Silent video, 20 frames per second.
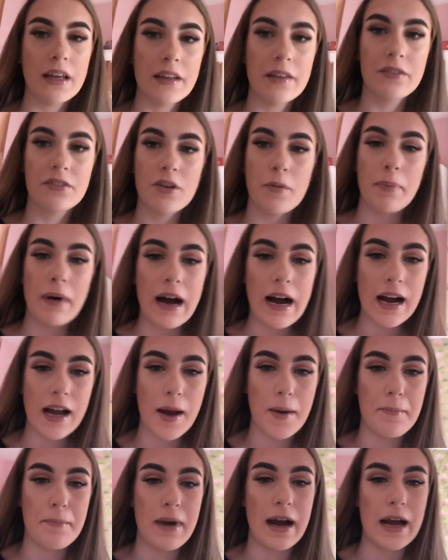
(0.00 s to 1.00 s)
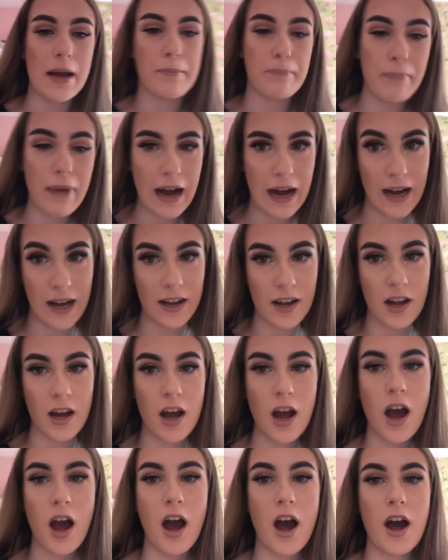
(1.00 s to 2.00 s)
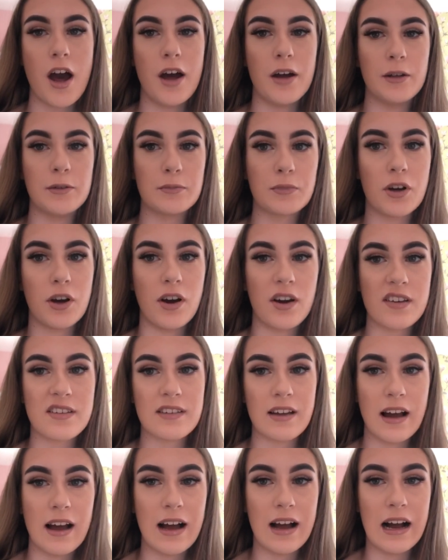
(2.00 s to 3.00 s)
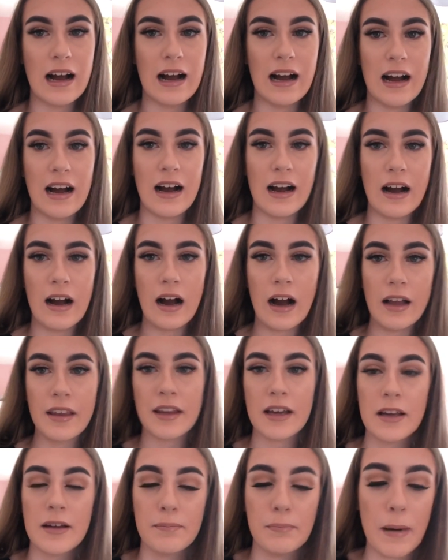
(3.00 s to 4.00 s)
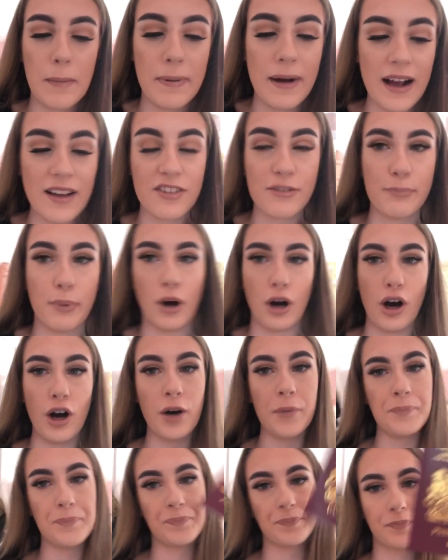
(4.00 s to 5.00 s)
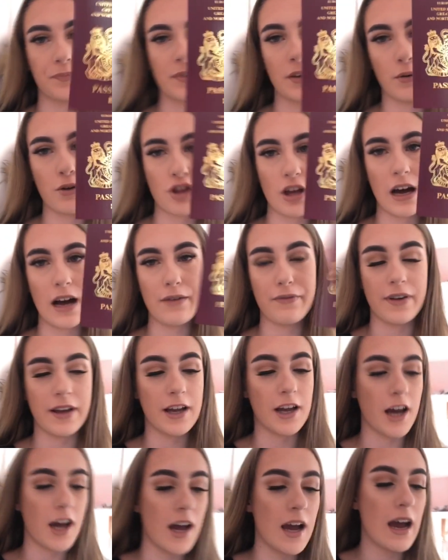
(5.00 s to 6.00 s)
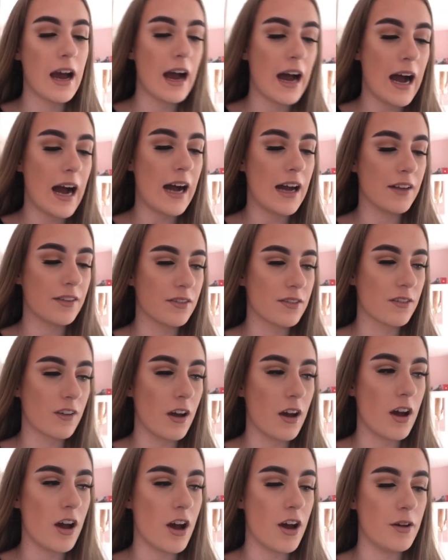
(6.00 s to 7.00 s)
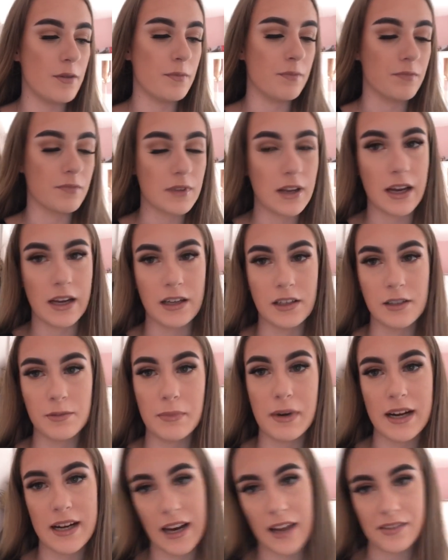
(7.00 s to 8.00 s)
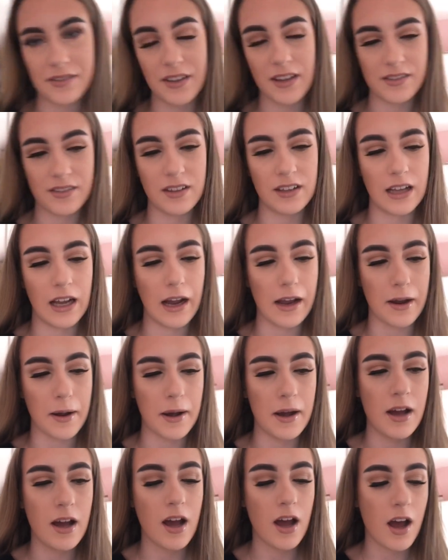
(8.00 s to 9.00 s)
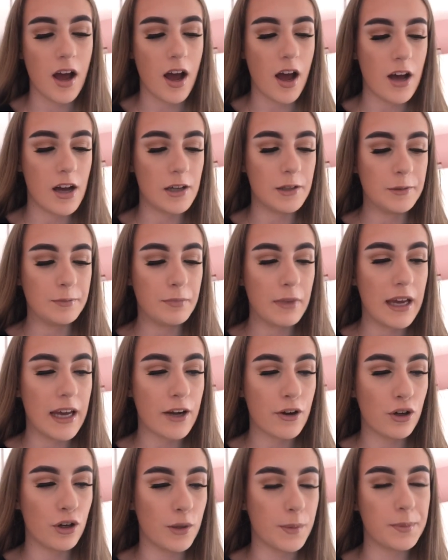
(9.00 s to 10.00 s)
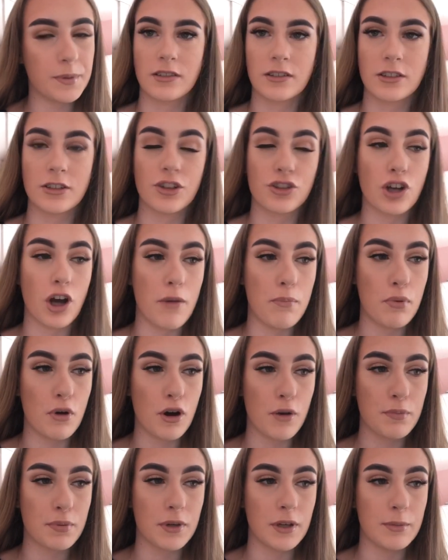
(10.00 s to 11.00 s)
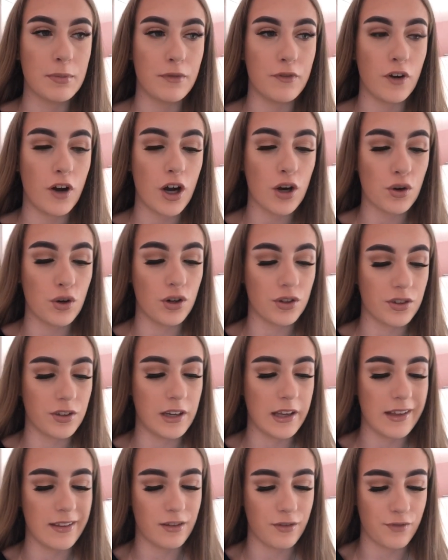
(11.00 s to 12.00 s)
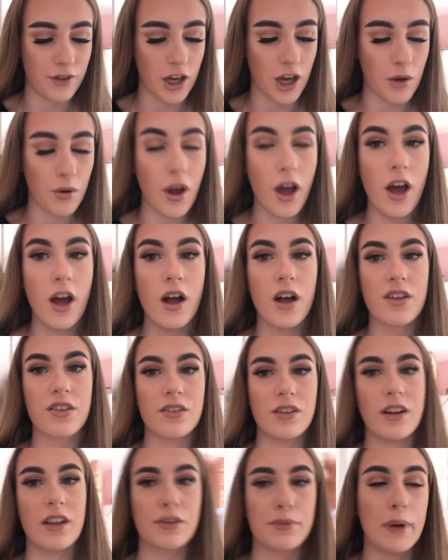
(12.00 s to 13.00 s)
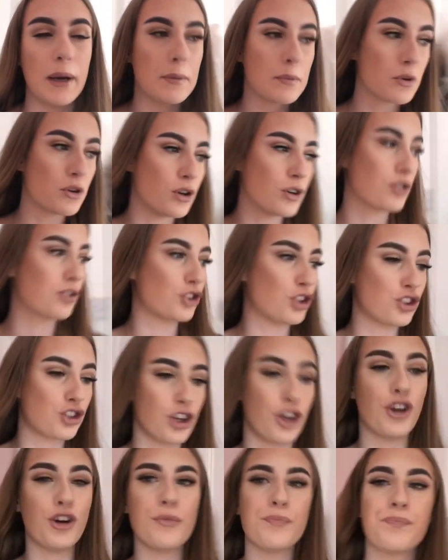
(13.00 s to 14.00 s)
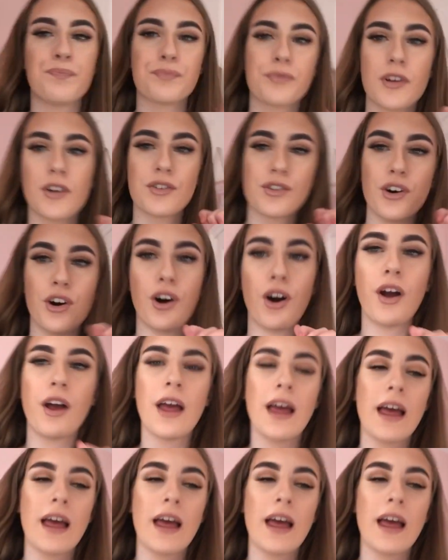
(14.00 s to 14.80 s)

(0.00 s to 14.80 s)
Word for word: need to pack my bag because um, I need my passport, which I have here, and um, I need my glasses and like uh, makeup to top up before I go to the interview. So that's what I'm going to do. So